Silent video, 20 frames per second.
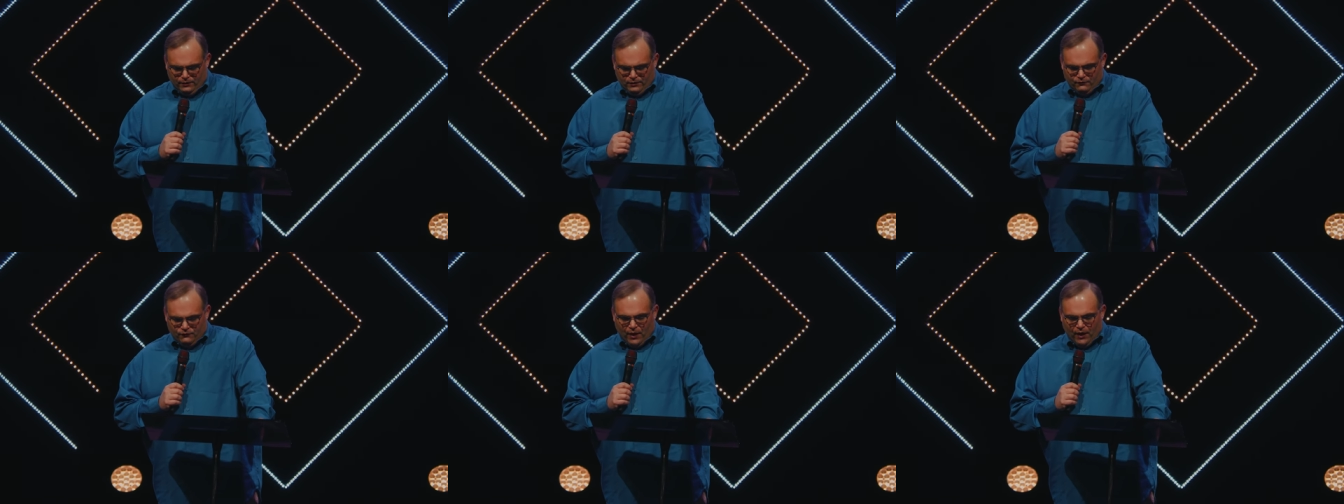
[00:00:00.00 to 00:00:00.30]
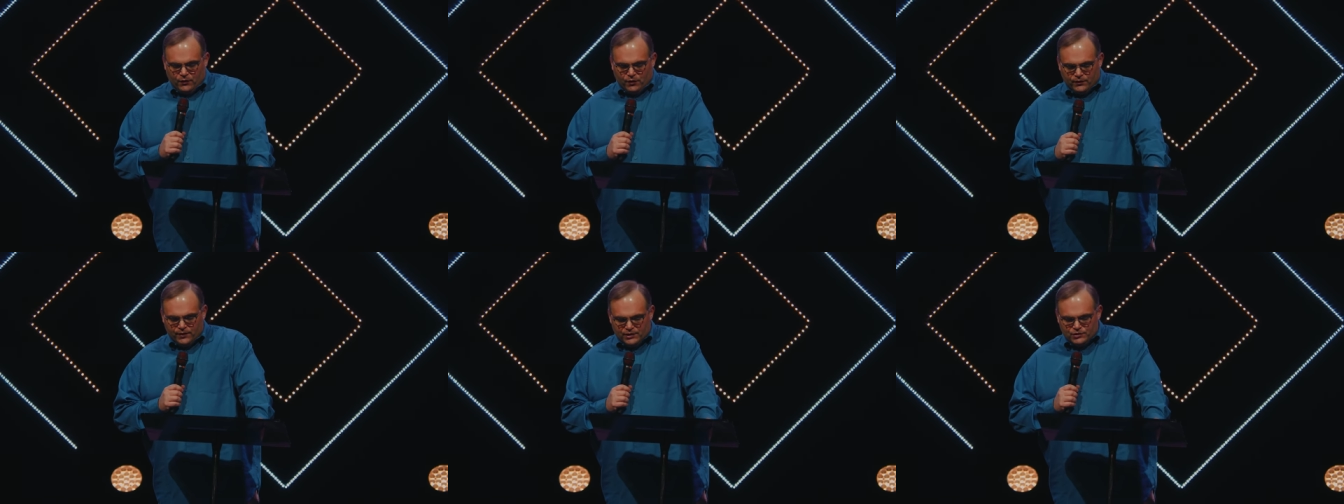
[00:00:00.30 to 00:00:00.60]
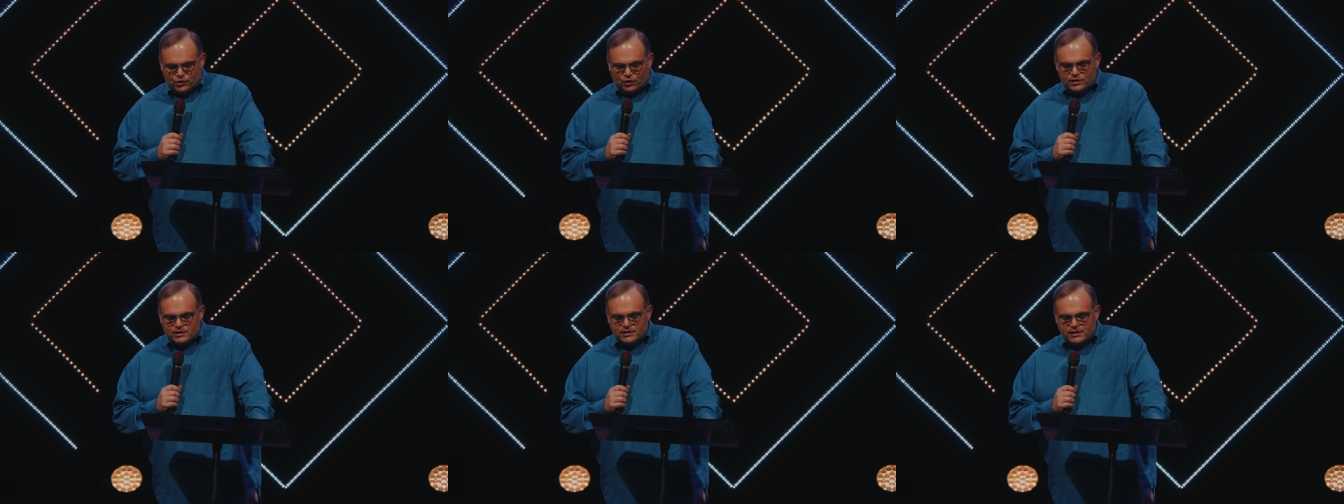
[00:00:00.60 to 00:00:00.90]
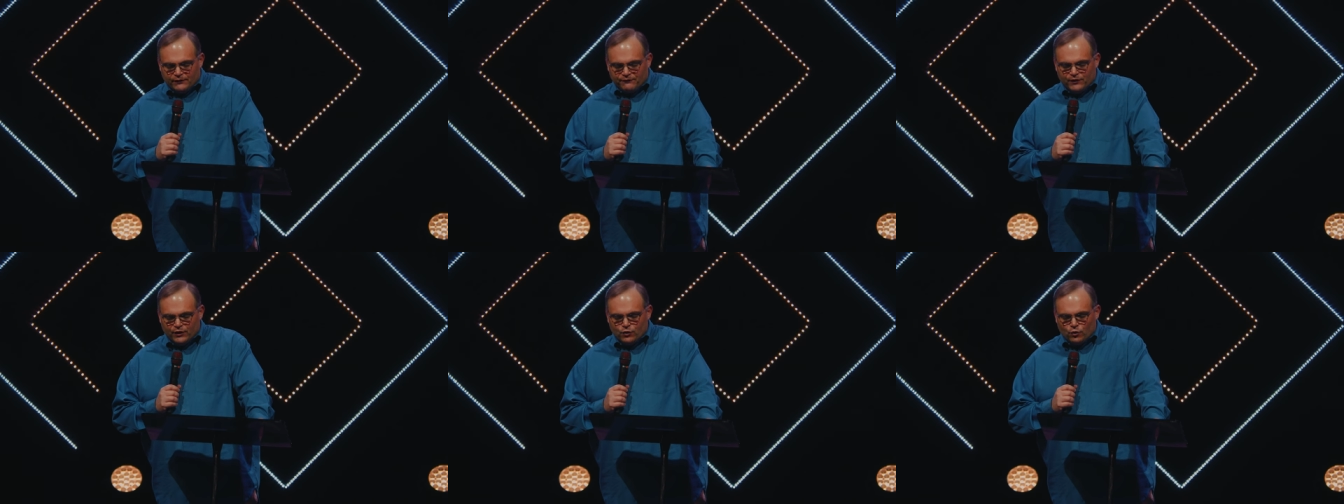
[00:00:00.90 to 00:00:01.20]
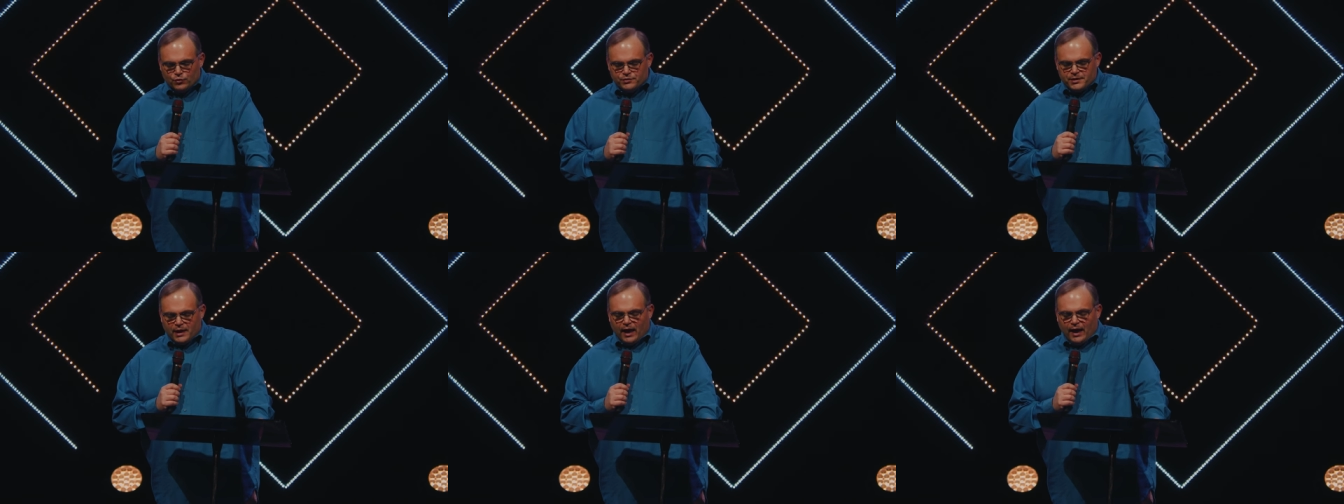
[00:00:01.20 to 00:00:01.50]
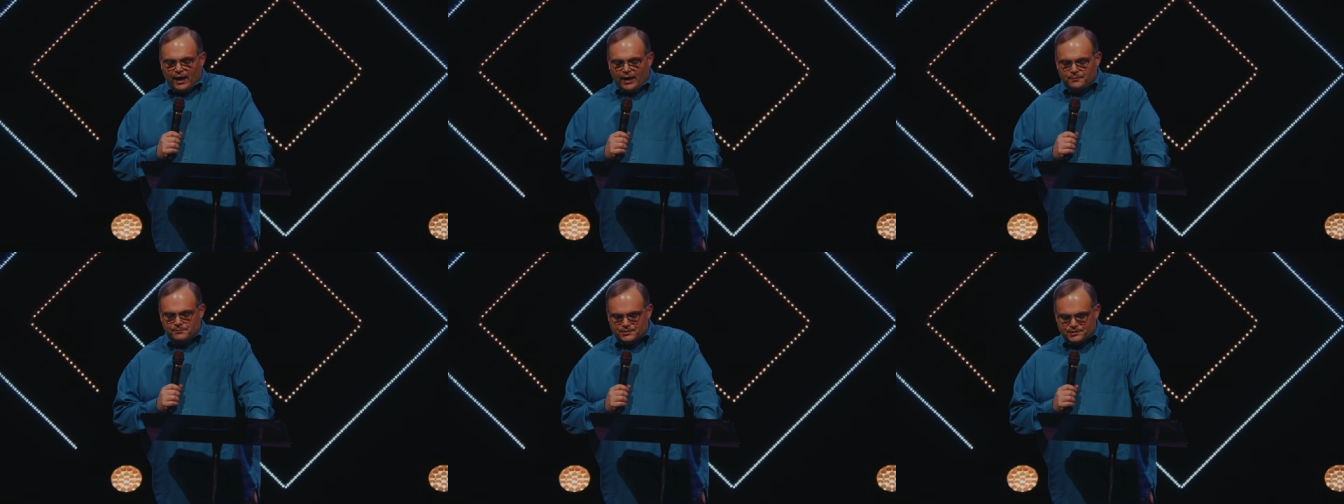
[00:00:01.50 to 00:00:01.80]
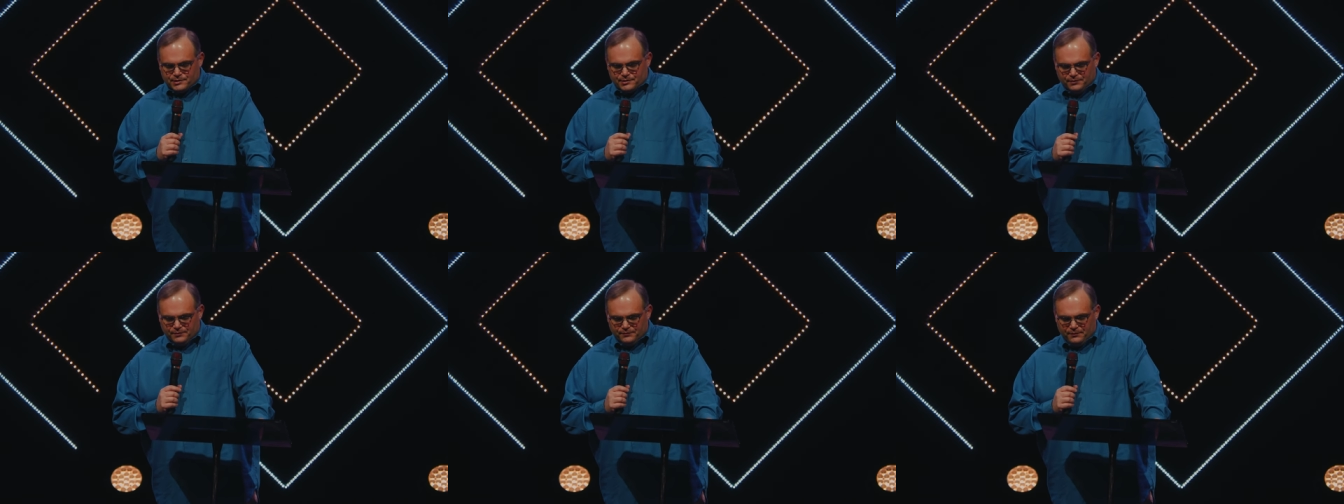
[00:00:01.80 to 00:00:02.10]
Father, these are difficult
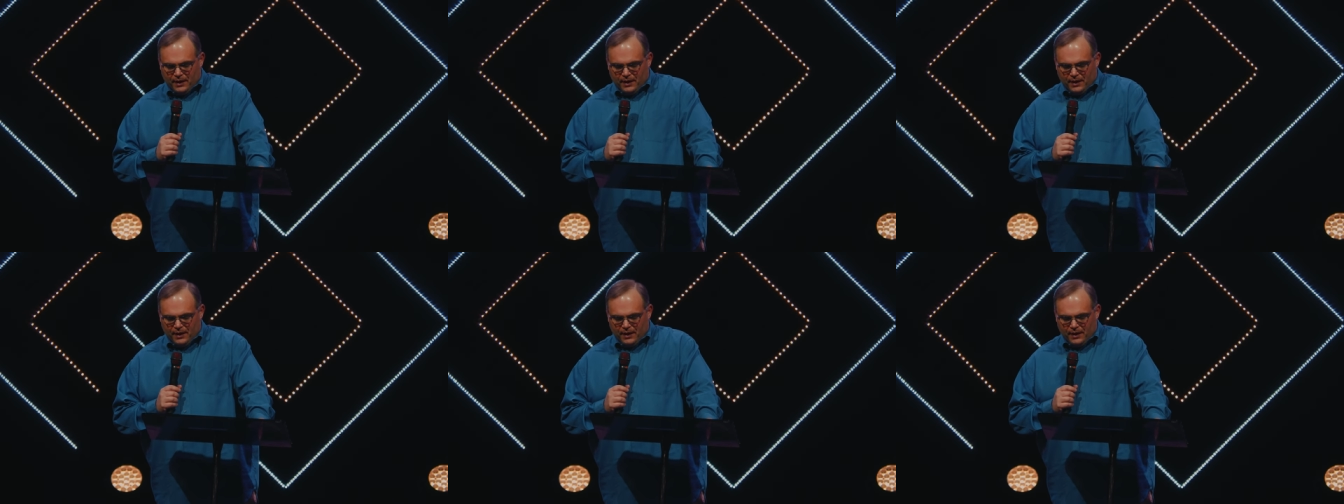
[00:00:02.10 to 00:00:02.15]
times,